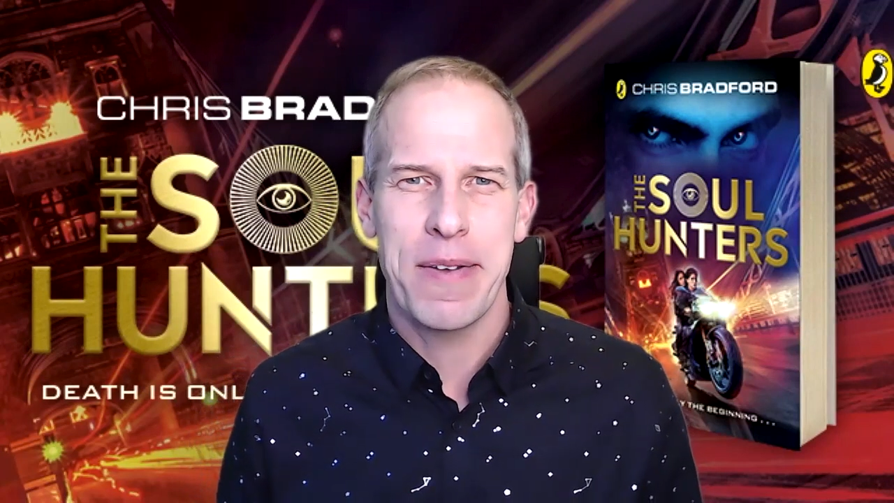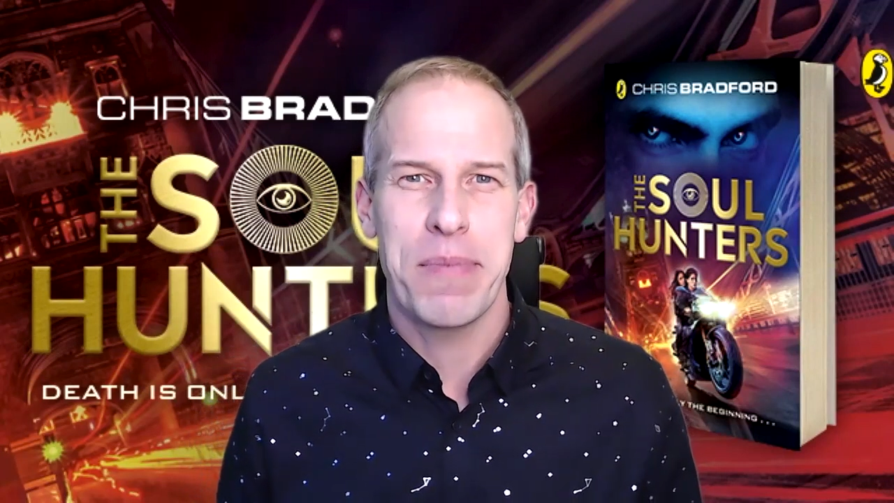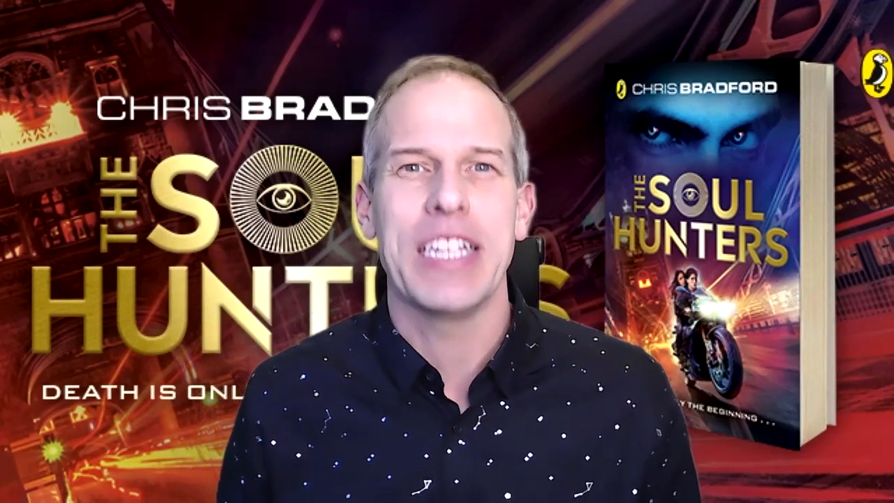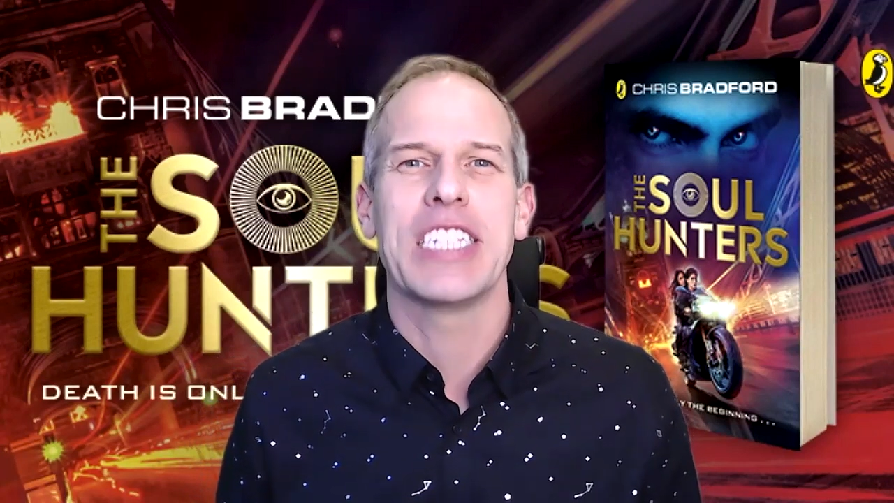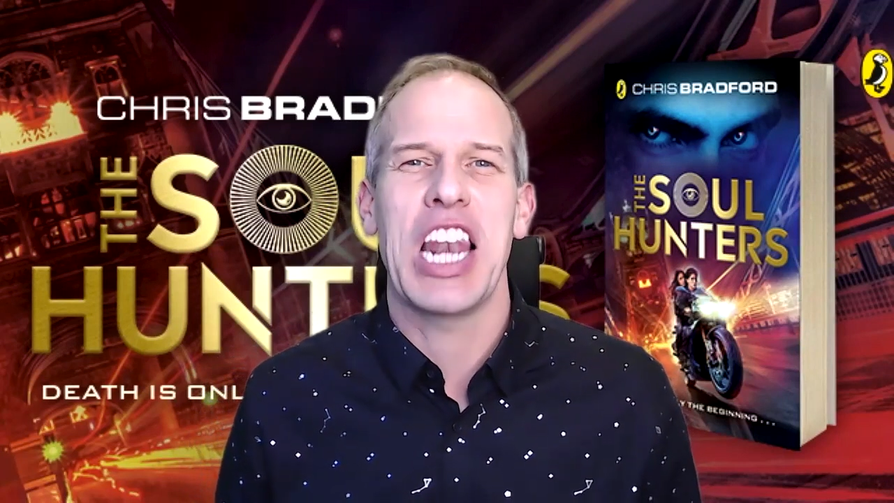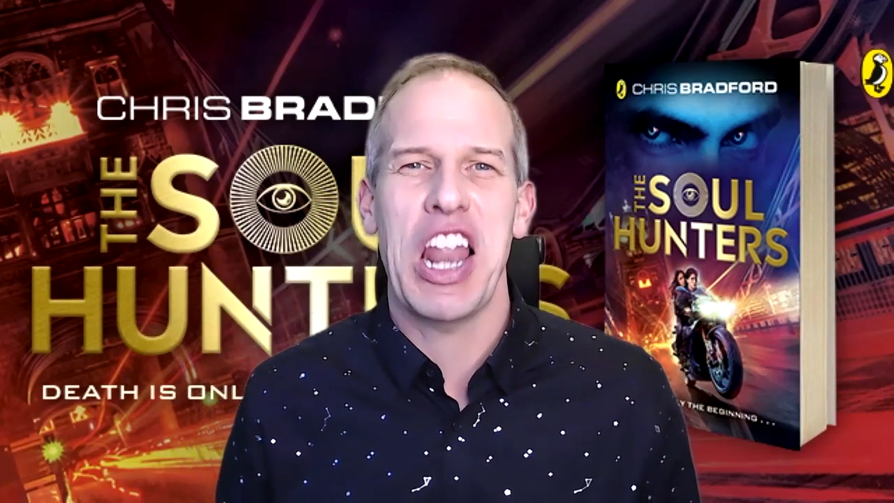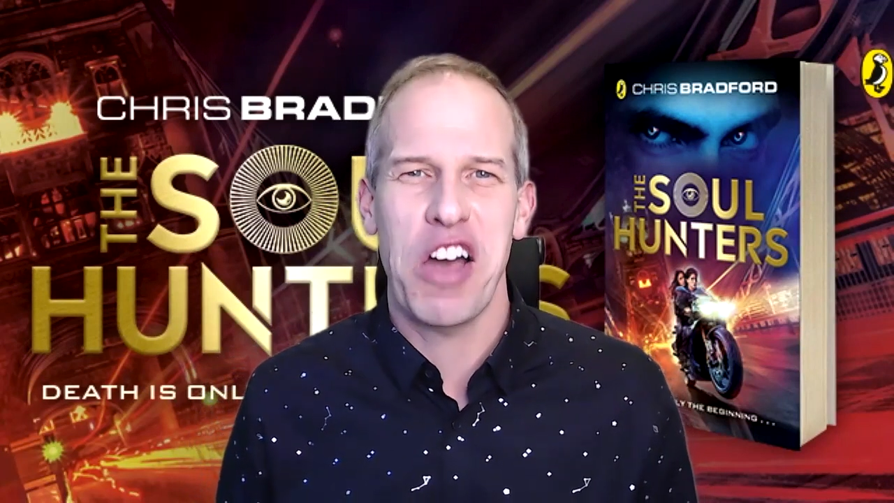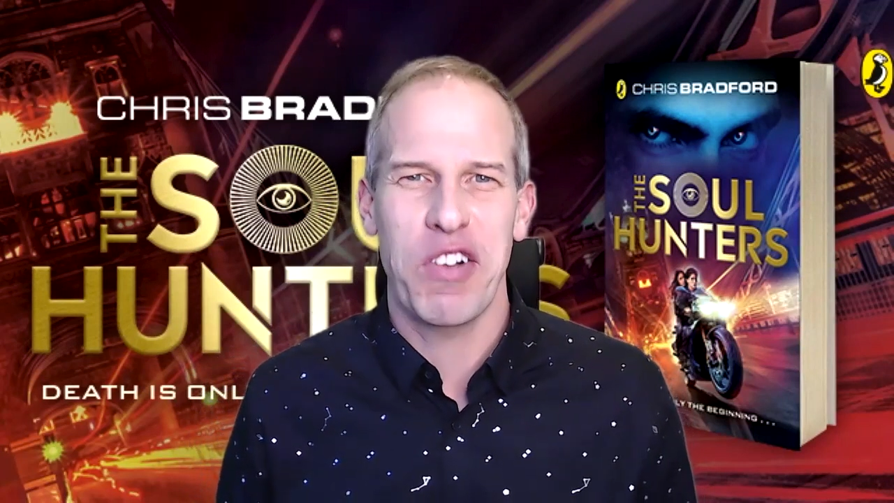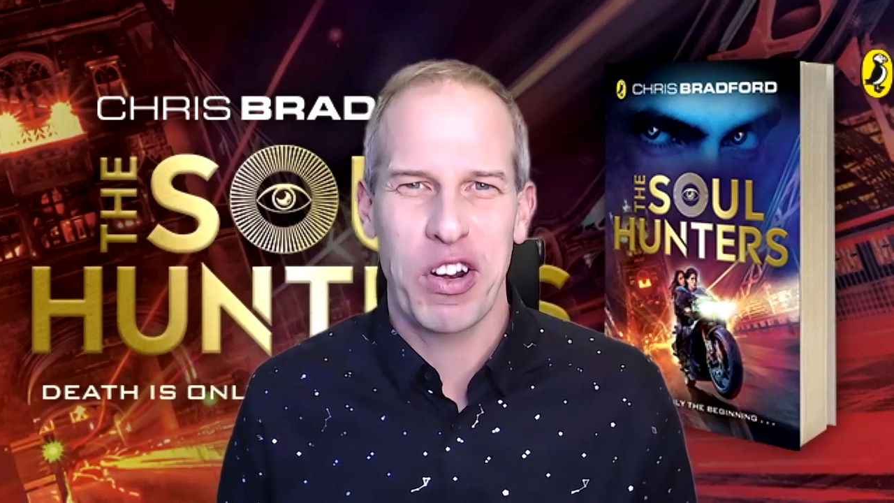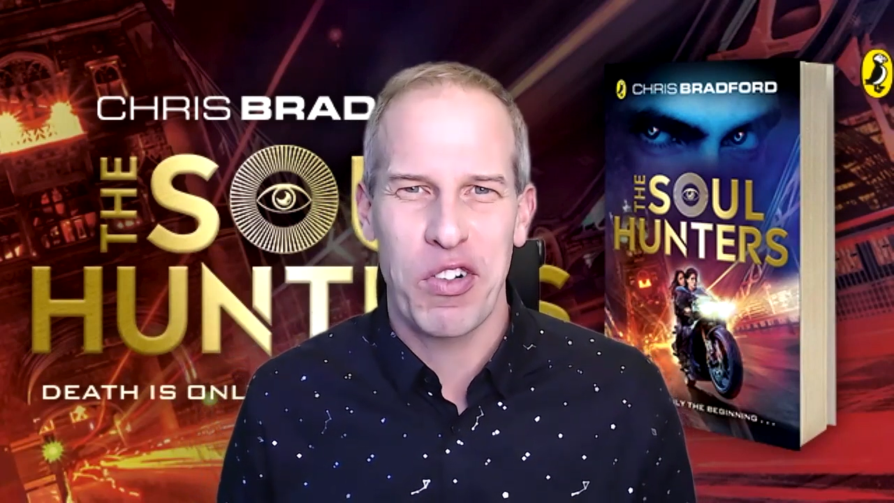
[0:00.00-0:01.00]
meets
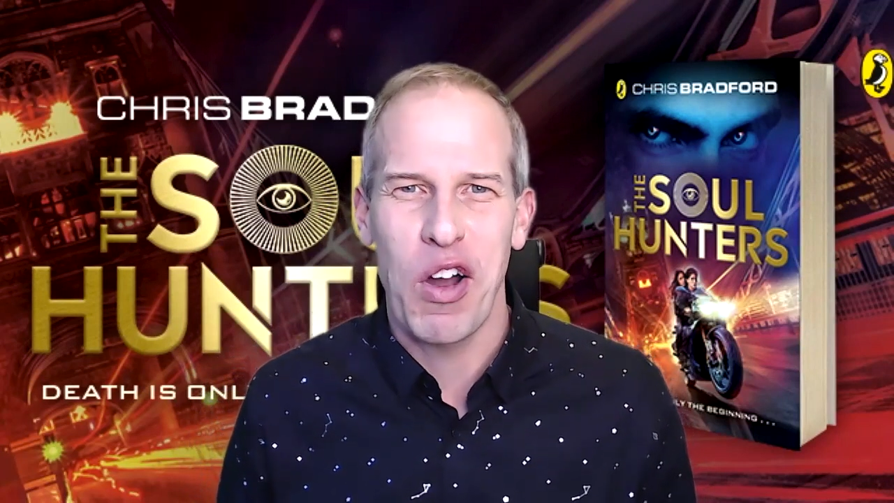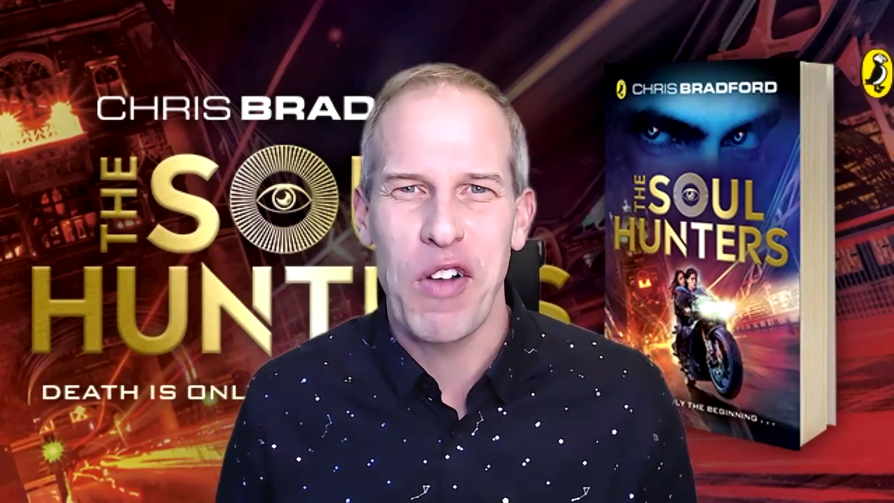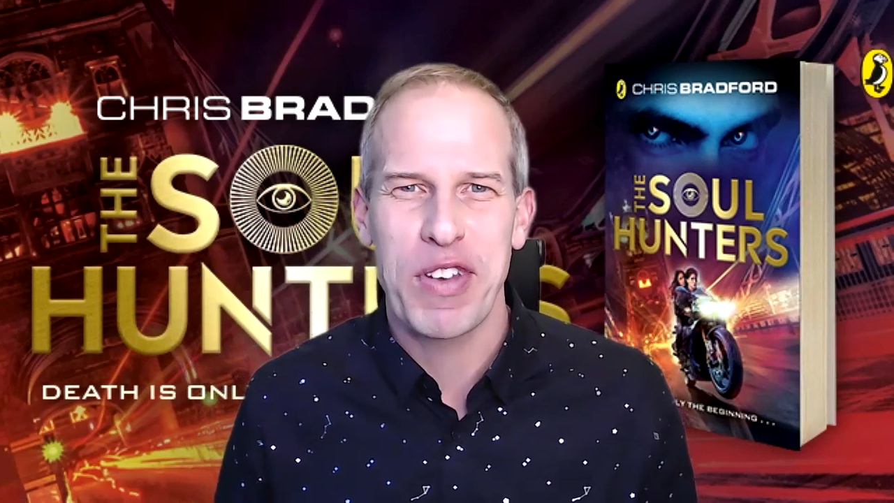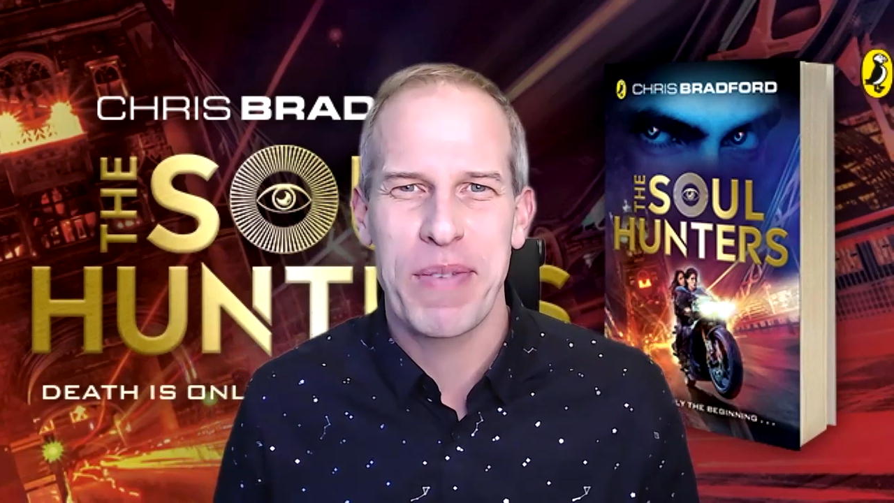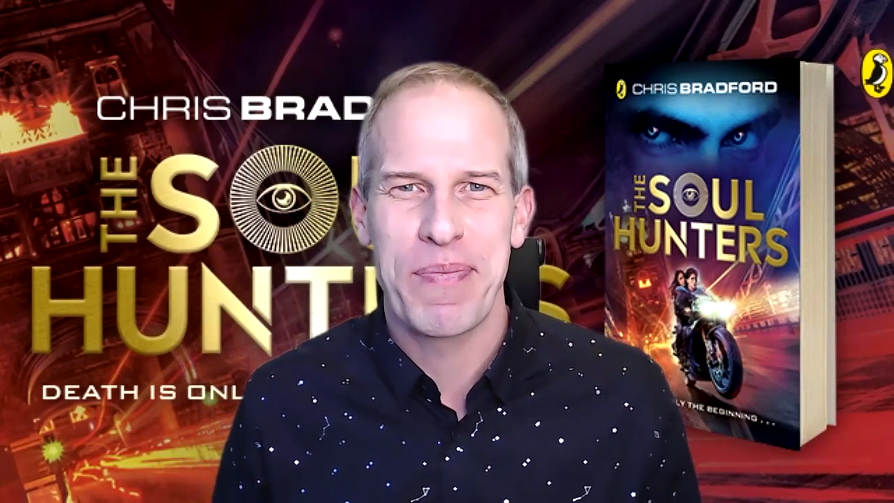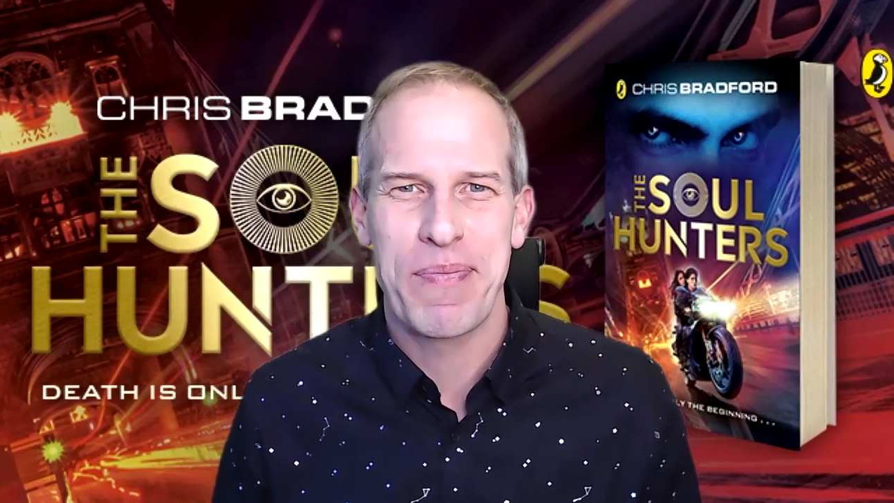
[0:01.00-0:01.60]
Lara Croft.